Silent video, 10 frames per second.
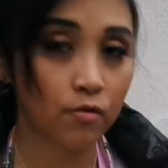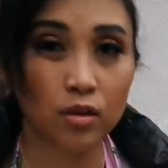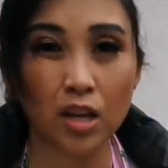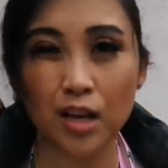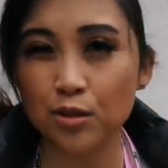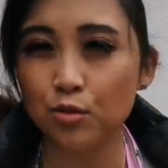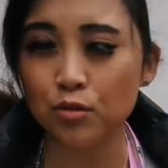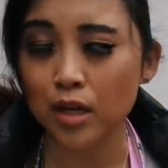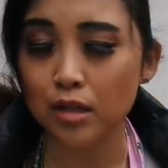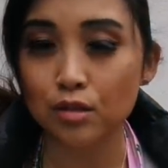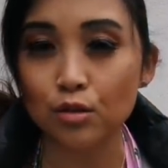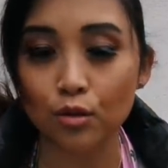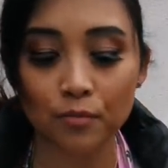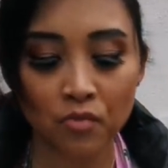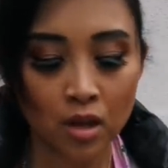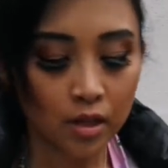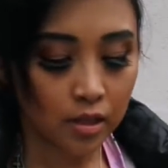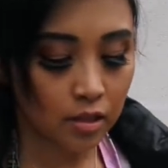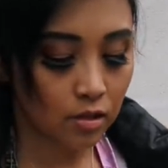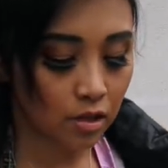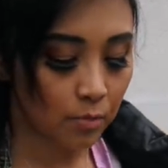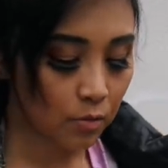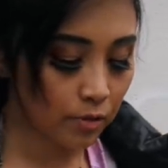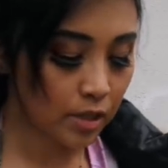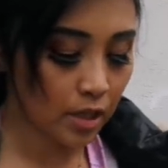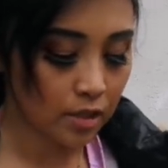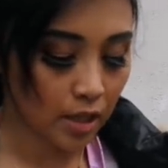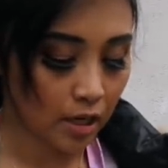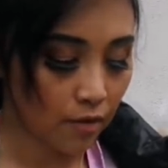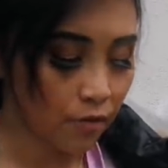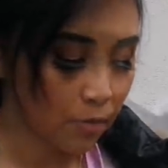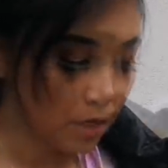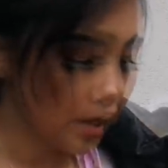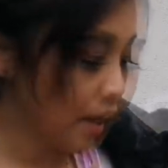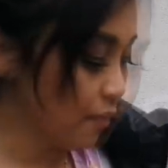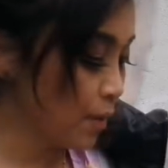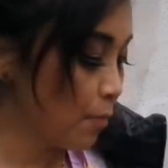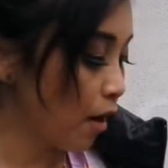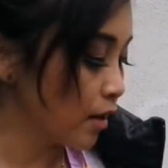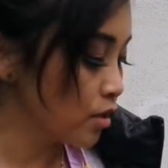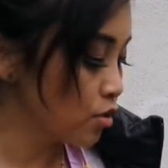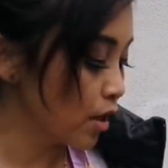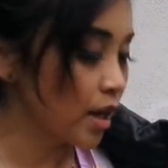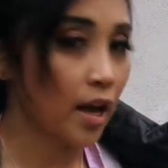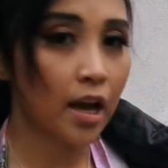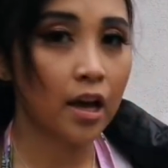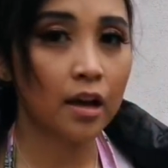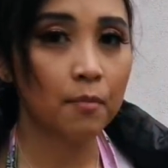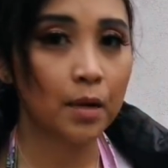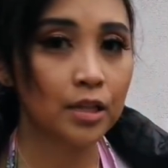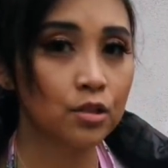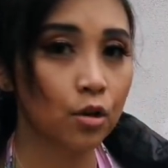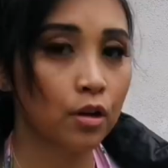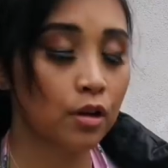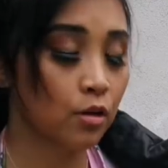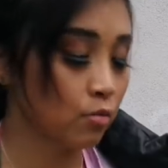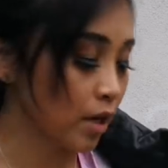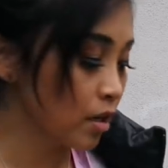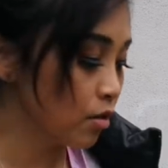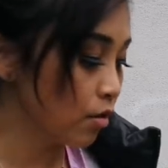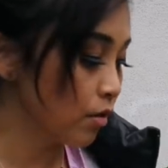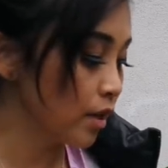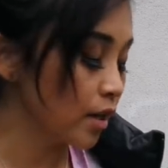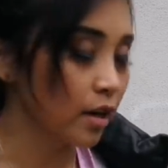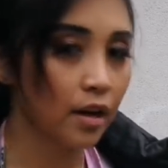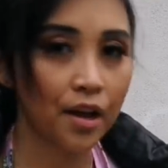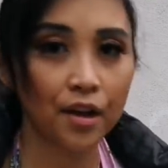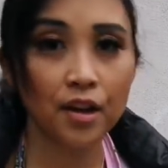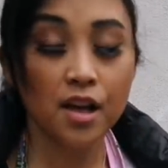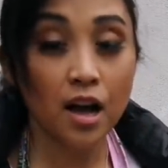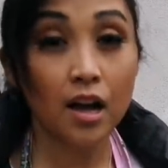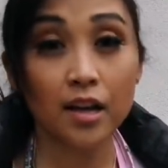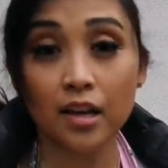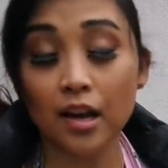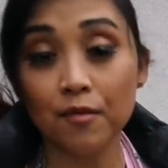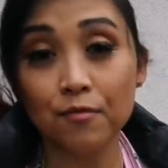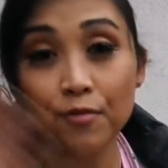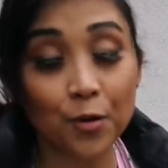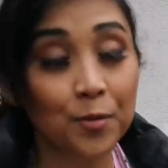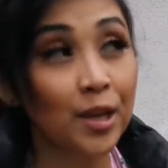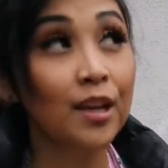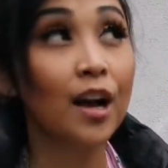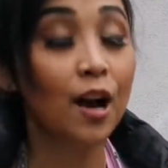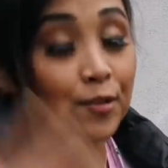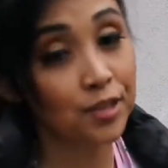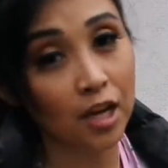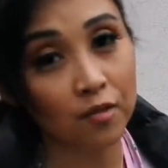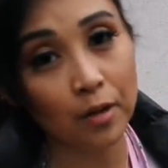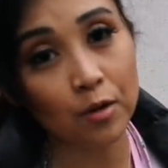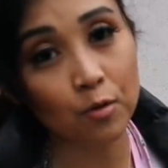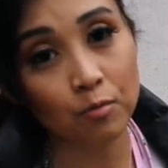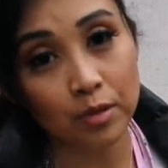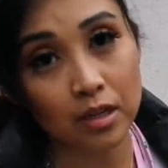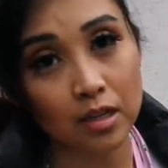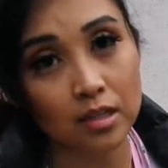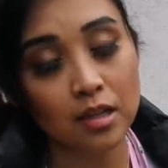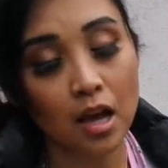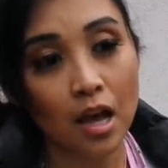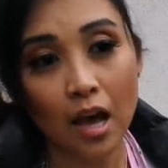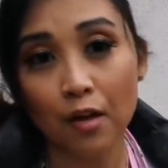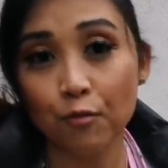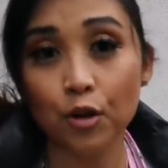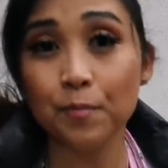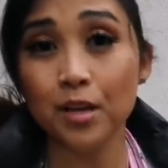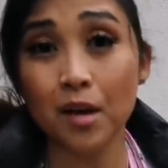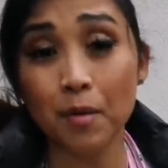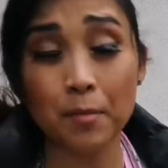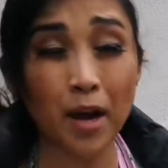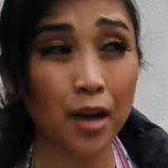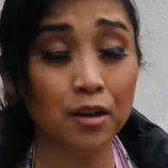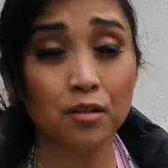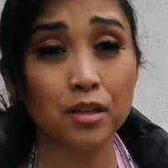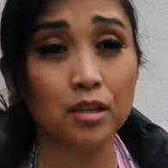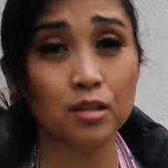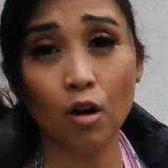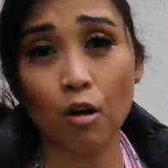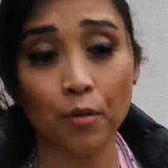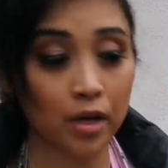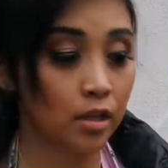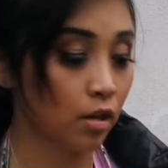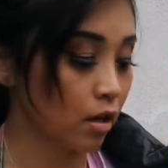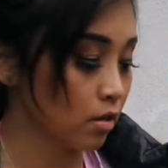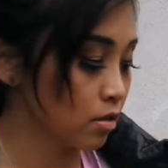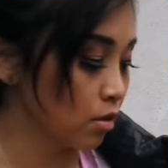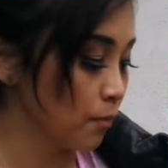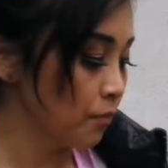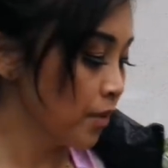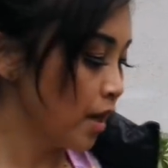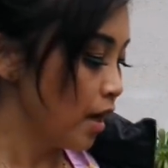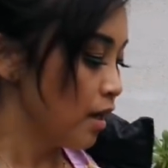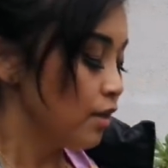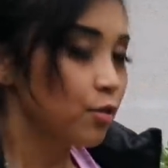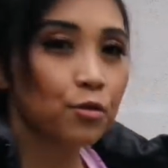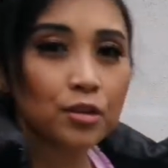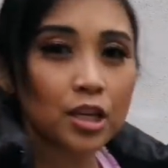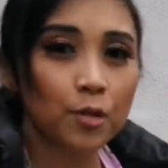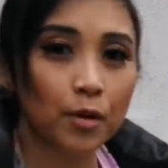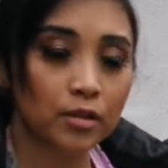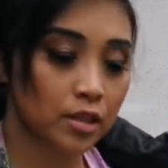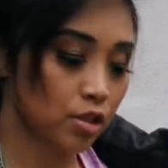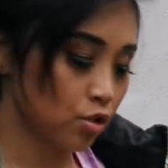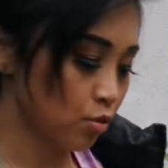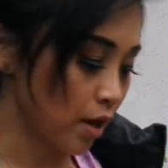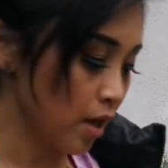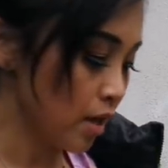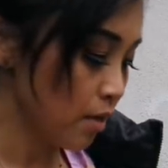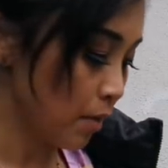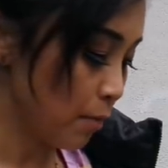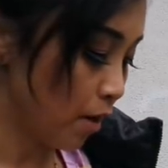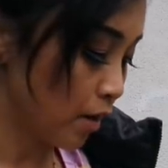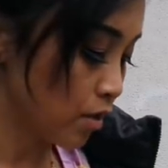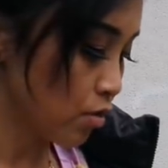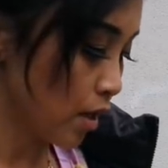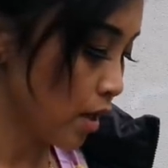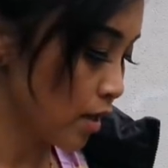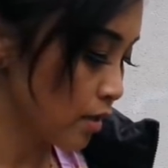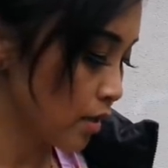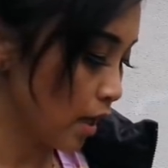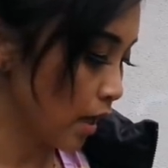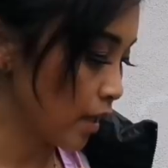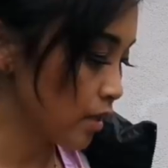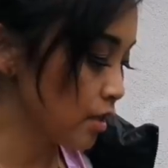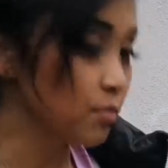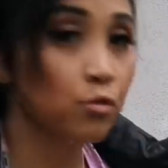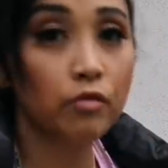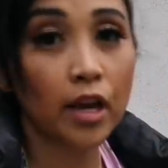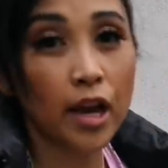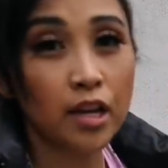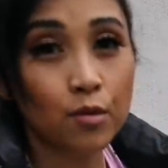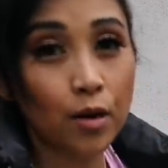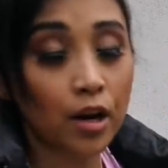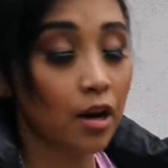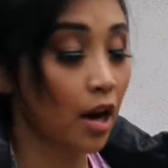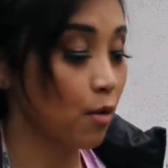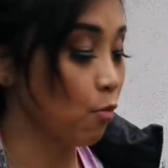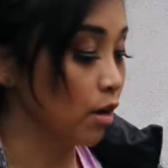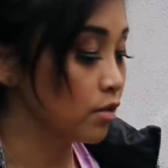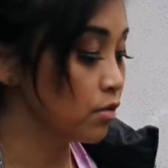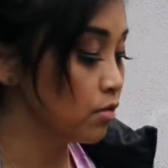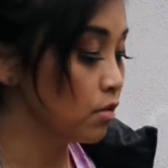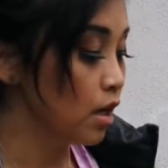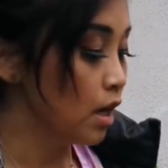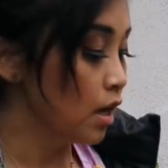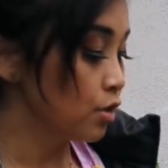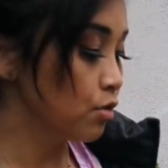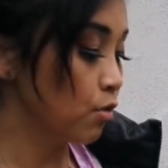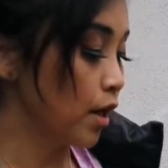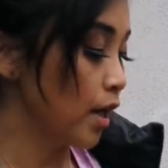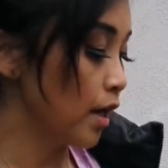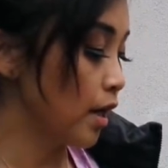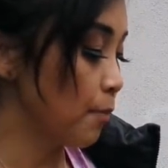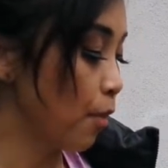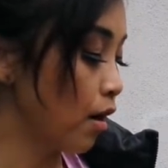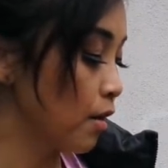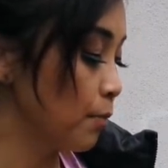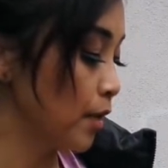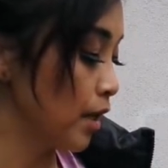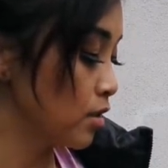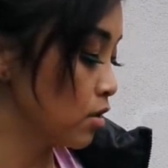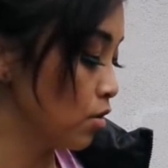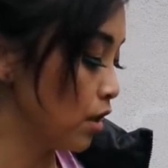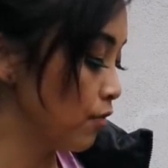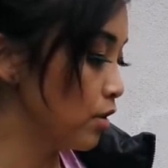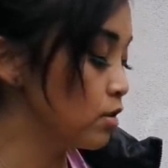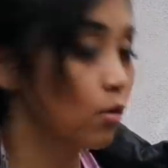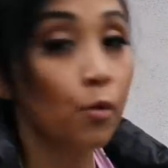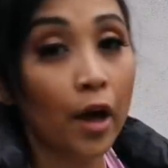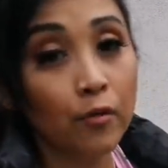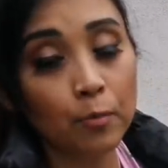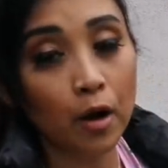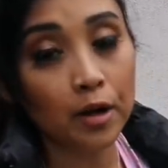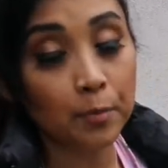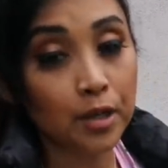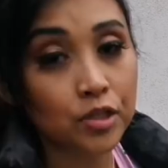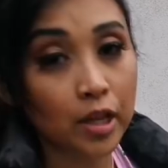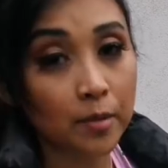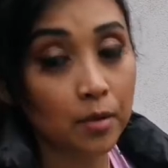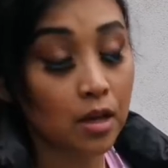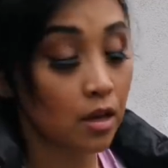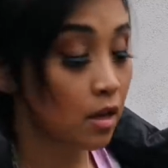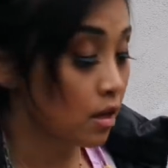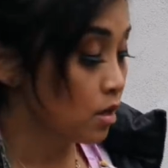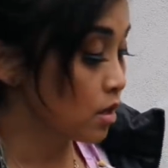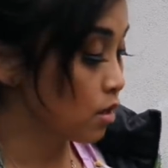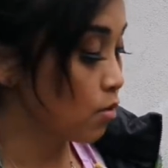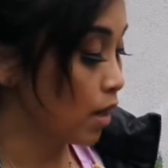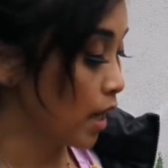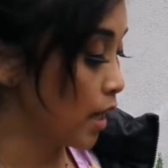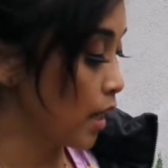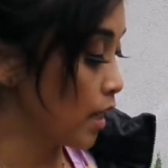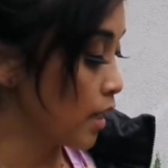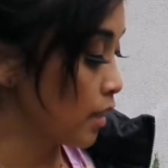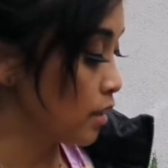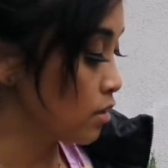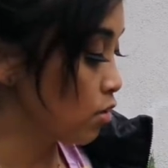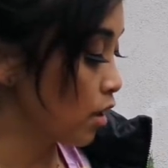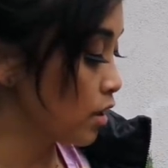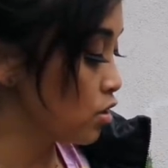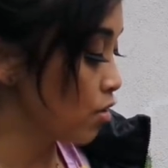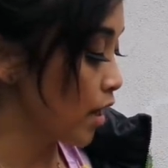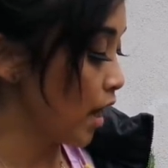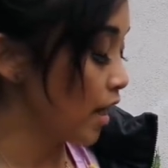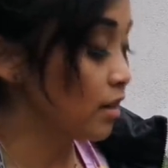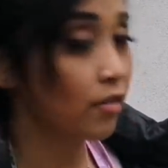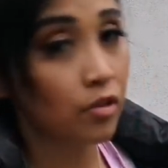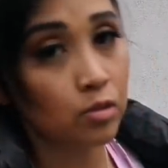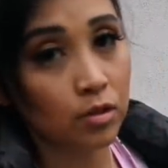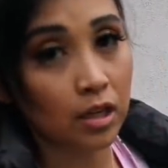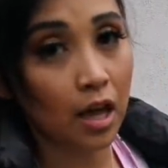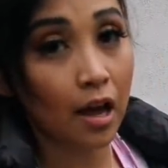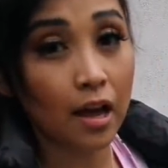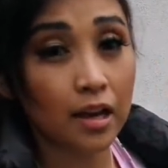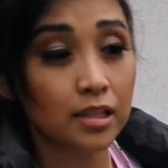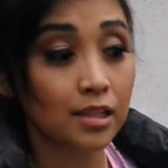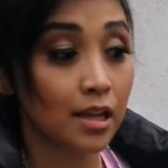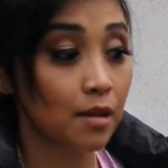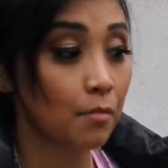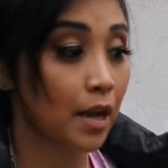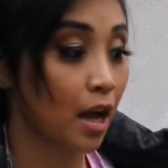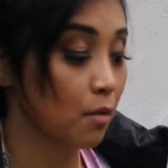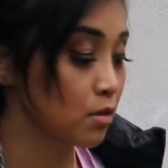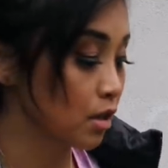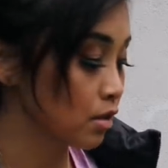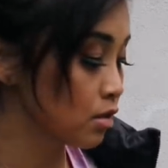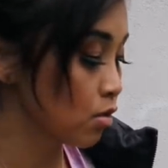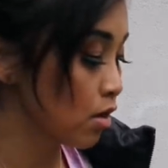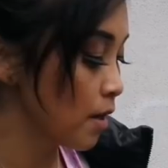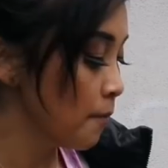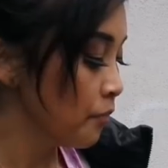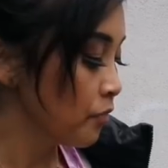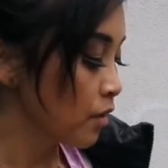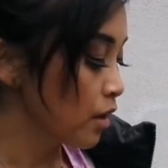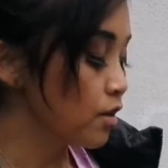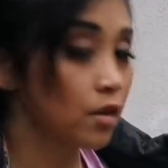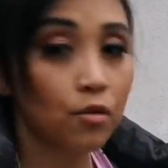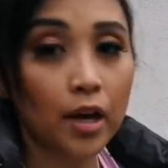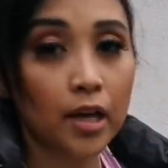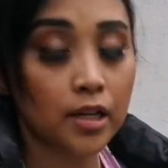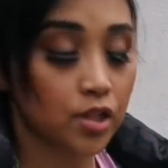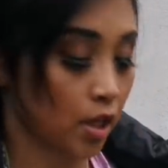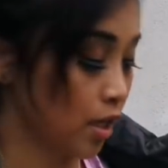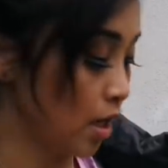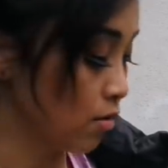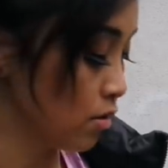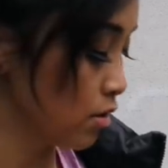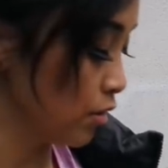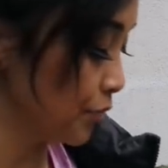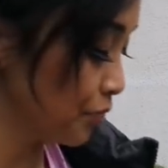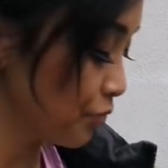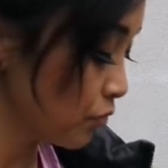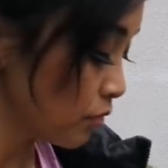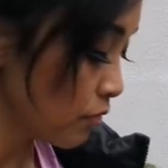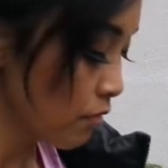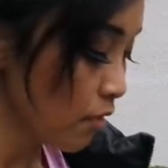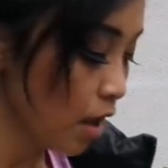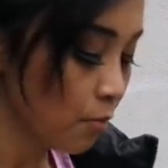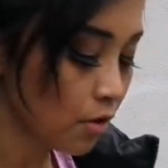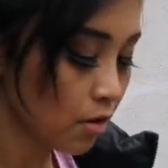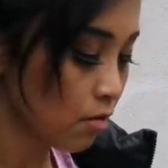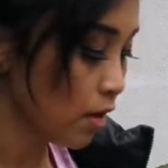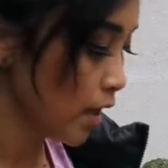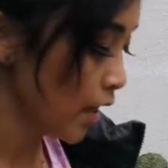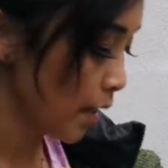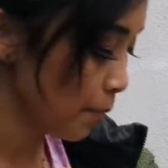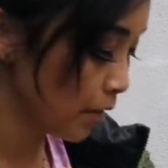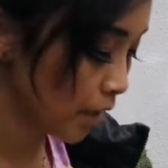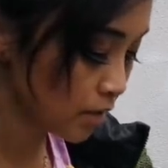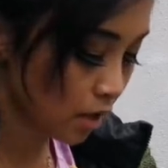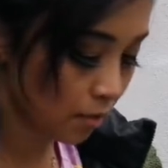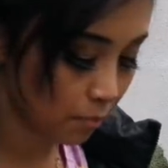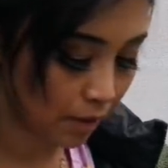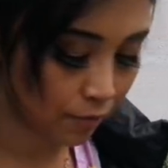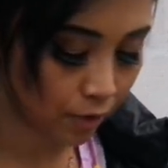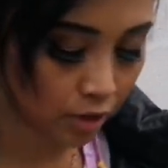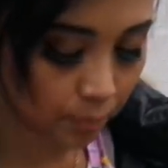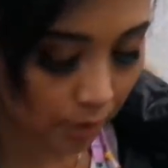over the last two days. So this is gonna be really exciting for me. I have my potting tray and my soil ready to go here. And again, I'm filming outside of my home because at 4 p.m. my patio is already dark. So the cool thing about this tray, my potting tray, is that I can just move it anywhere I want to to go ahead and pot up plants. So if you don't have a potting bench like me, you can go ahead and get this garden tray. I love this one a lot and it's in my Amazon store. You can go ahead and check it out. So I'm gonna go ahead and plant up my first